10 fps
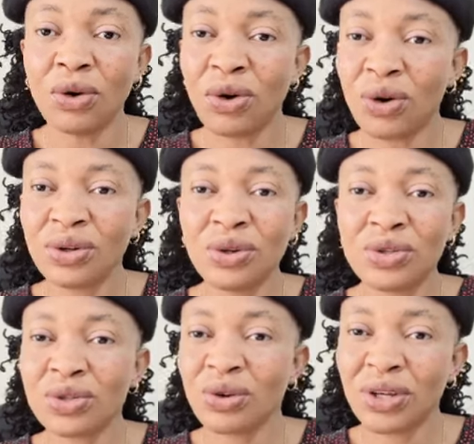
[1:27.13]
God
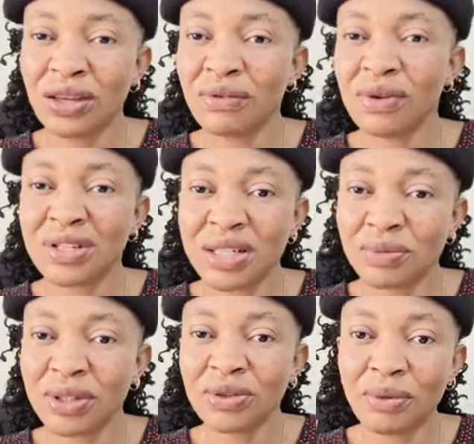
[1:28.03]
does not give us the
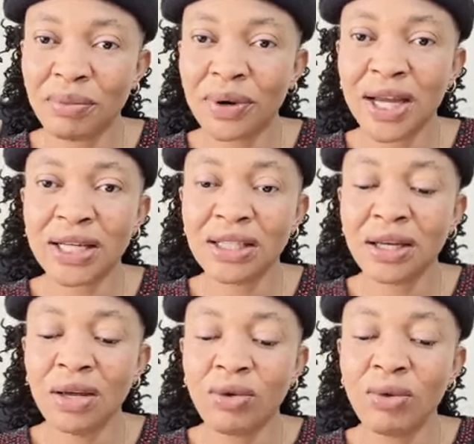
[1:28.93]
spirit of pride.
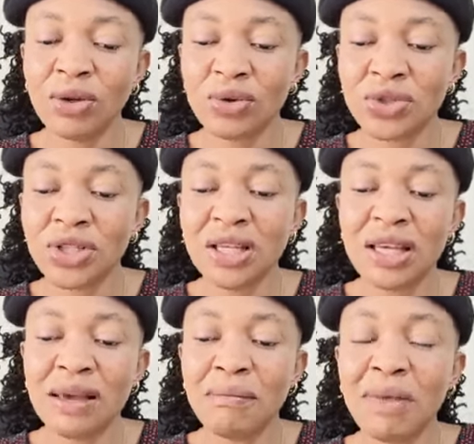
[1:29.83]
When you
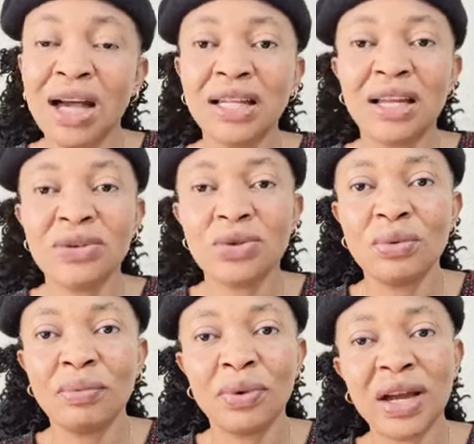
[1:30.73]
see a man that is
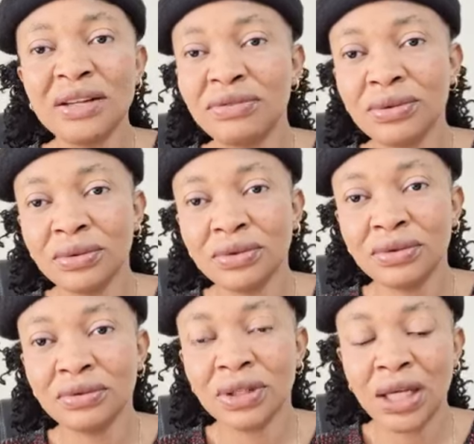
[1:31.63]
so prideful,
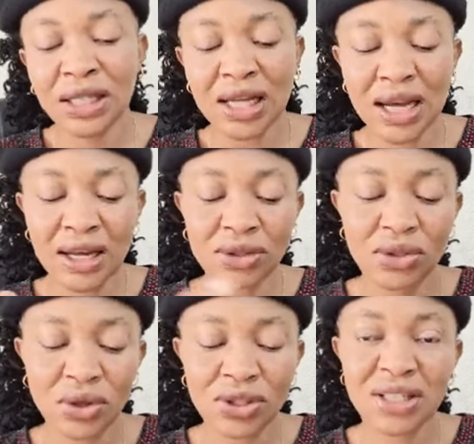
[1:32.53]
that can
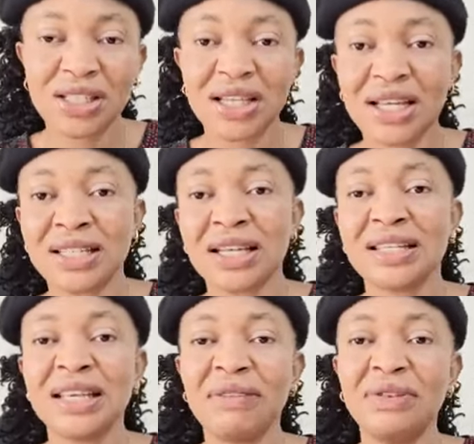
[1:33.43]
touch his chest and
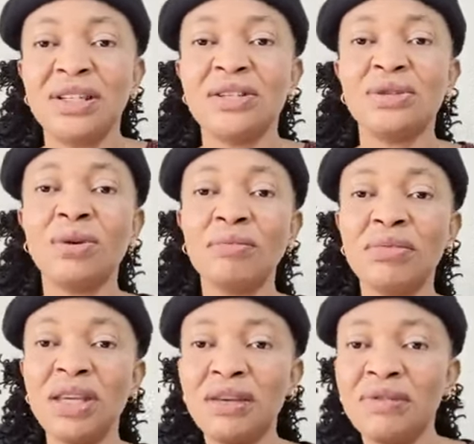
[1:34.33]
say, if it is not
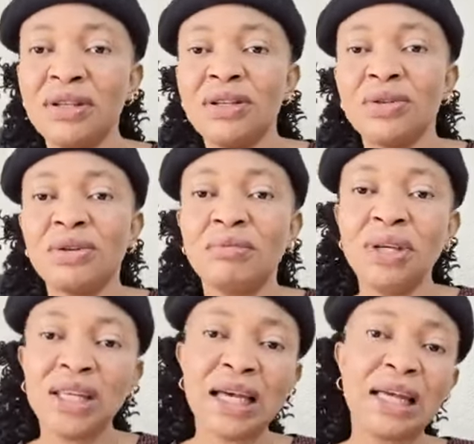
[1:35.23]
me, if it is not
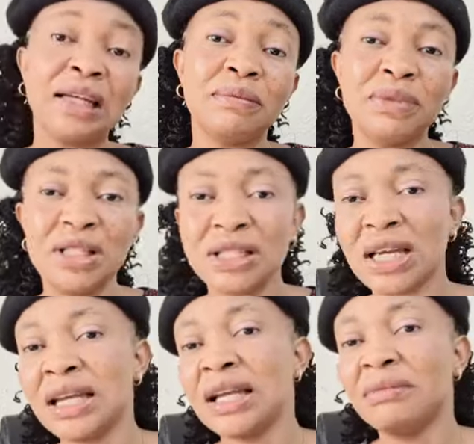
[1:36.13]
me, I am this,
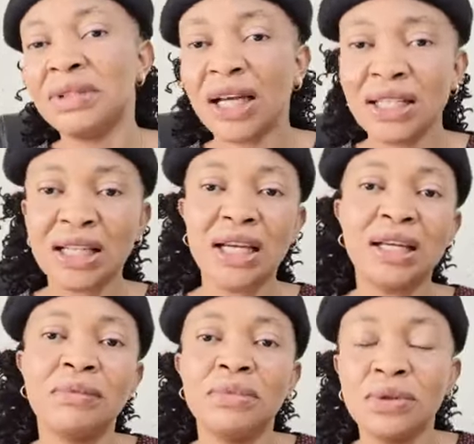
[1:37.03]
I am that, I
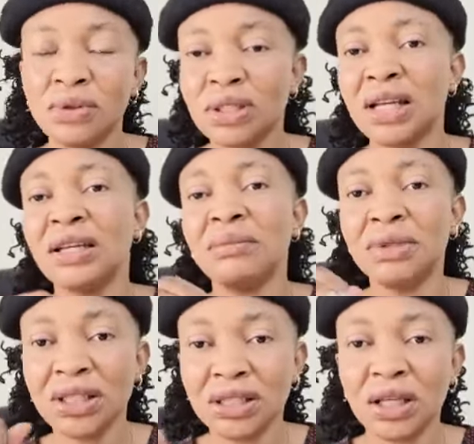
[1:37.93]
am that, I am
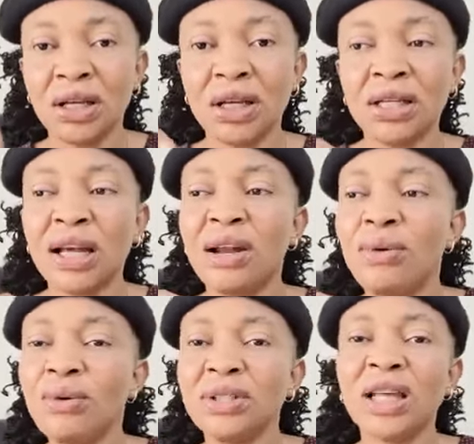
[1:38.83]
this, that
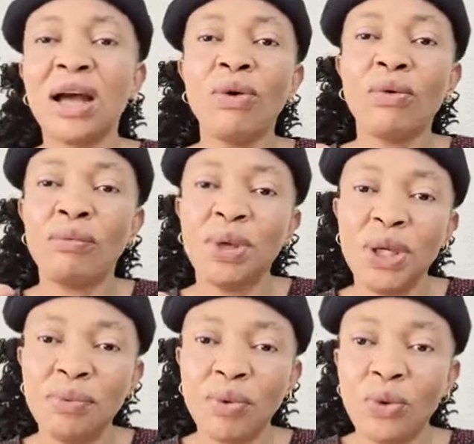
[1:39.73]
look down on
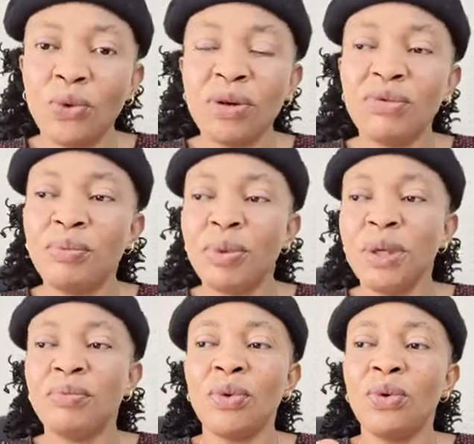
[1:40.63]
people, even
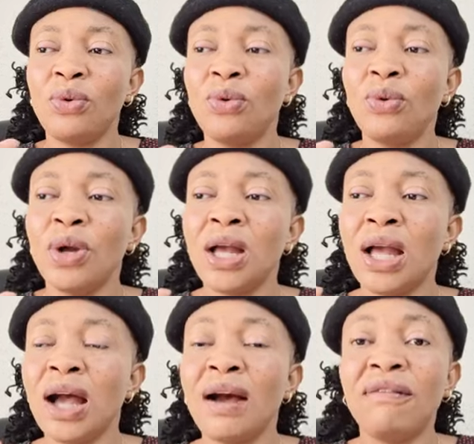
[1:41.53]
people who
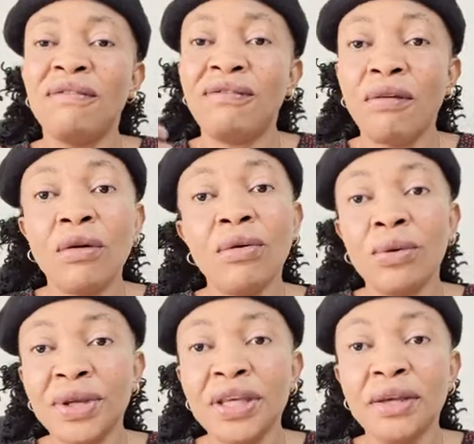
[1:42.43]
are
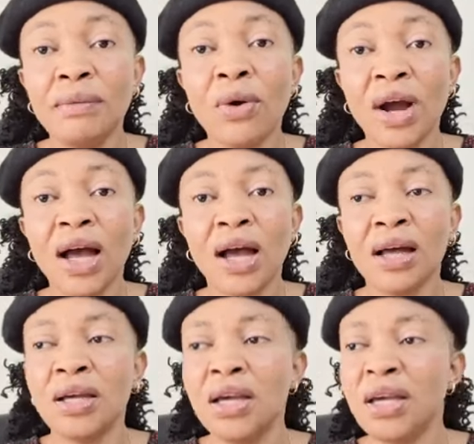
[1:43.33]
following him or
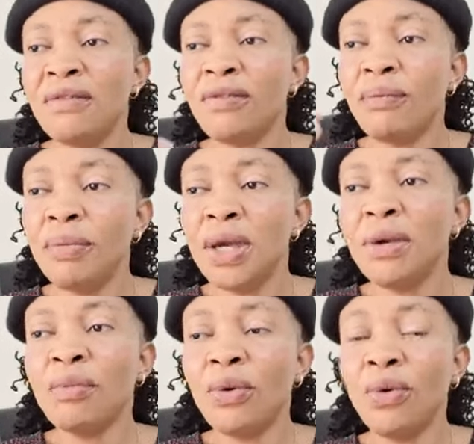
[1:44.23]
her, even
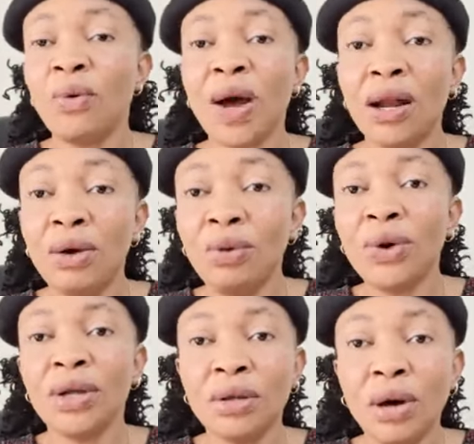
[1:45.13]
people who are
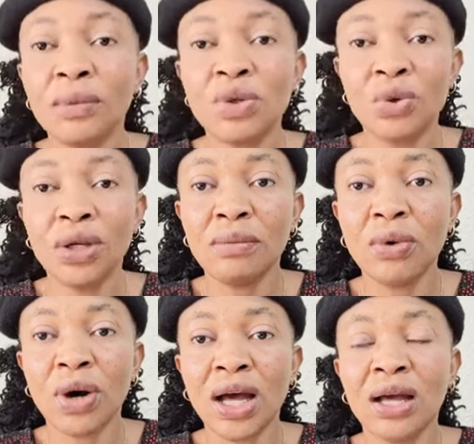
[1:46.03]
looking up to
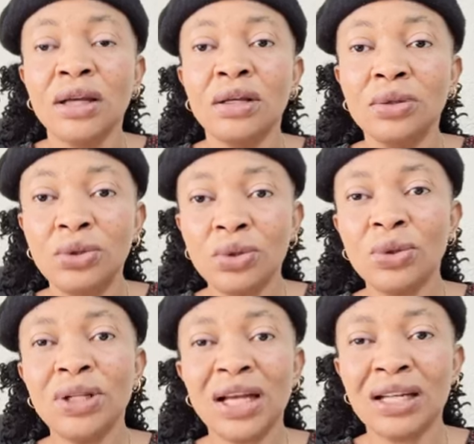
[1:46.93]
him or her,
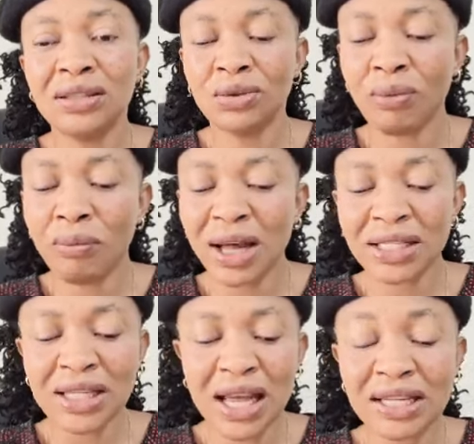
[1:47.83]
know that no
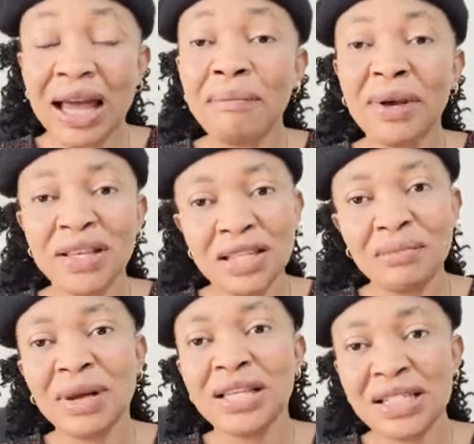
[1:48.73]
matter, that
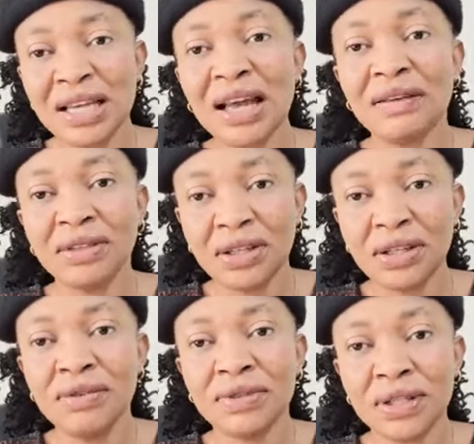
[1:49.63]
person might still have
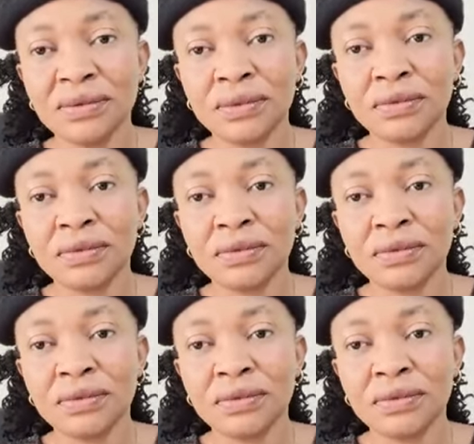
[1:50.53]
gifts.